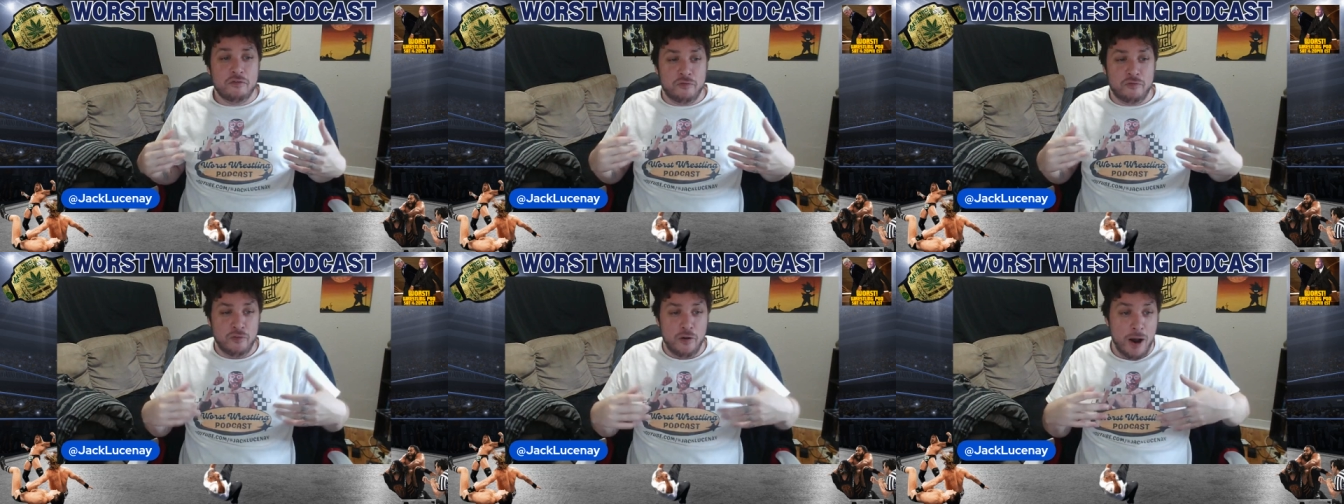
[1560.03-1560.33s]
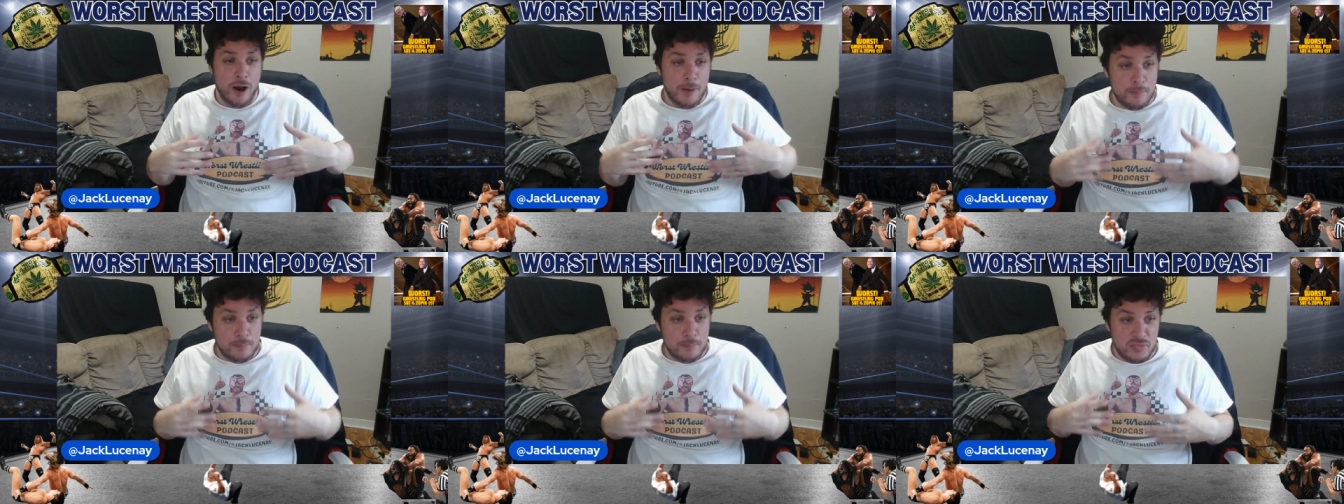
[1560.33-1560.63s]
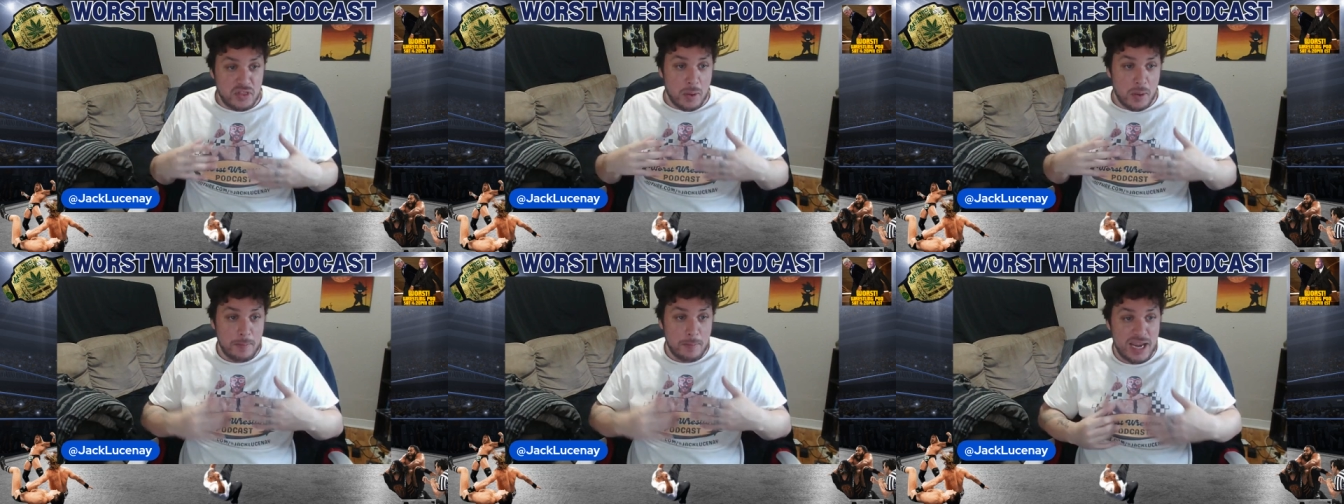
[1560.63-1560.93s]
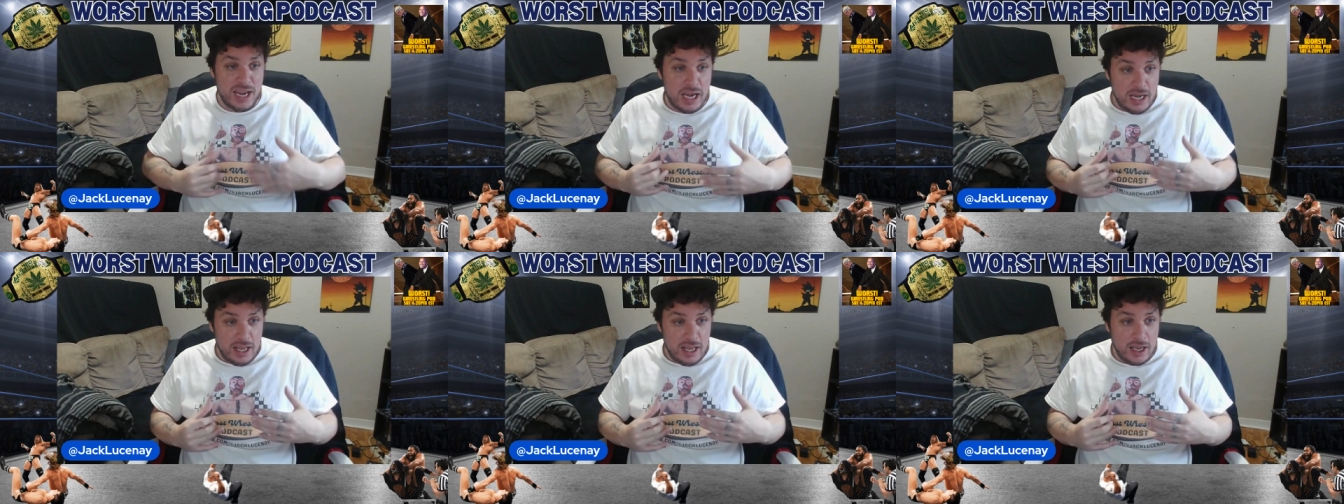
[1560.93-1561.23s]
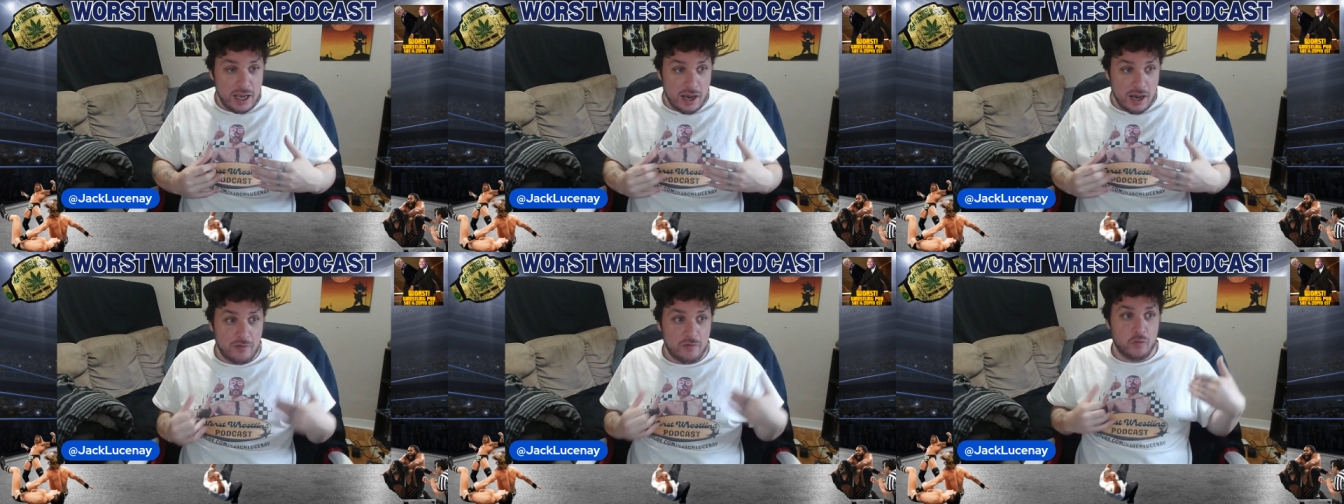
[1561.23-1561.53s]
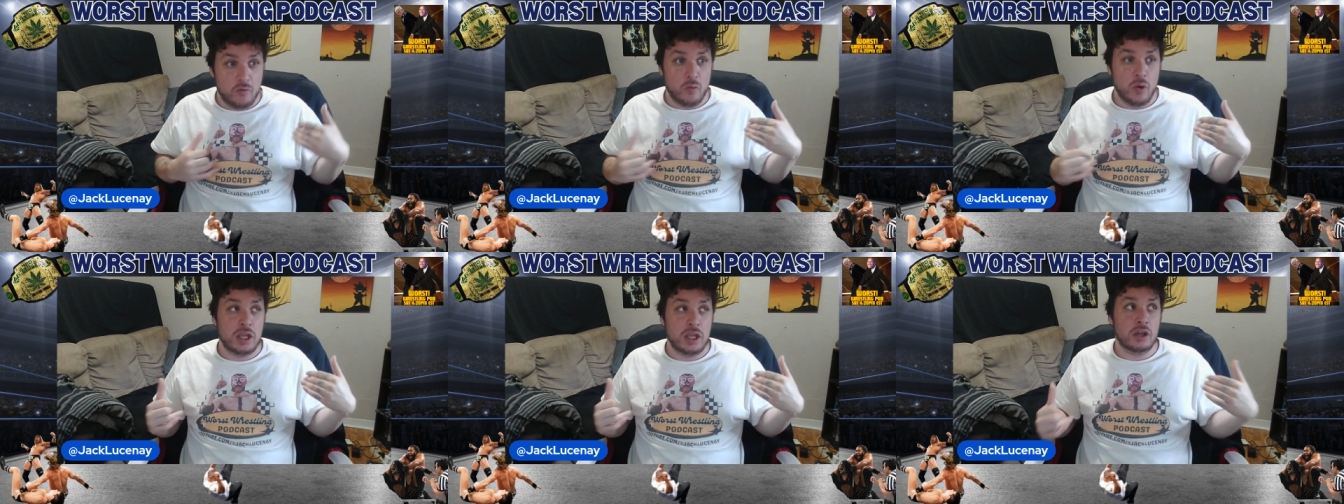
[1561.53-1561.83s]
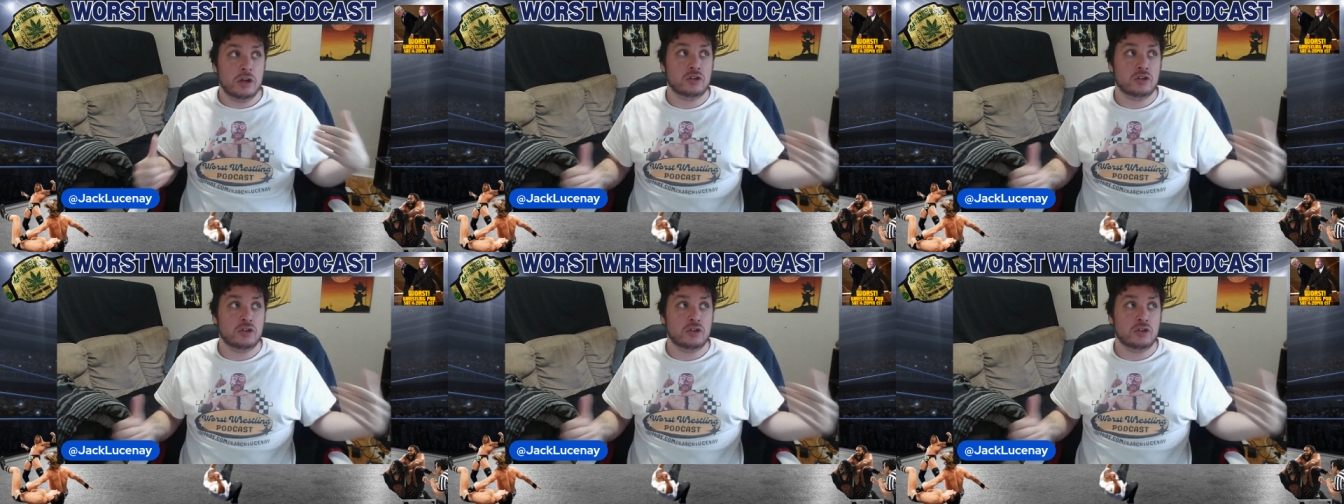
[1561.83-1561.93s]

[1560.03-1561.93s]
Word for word: from the meaning of what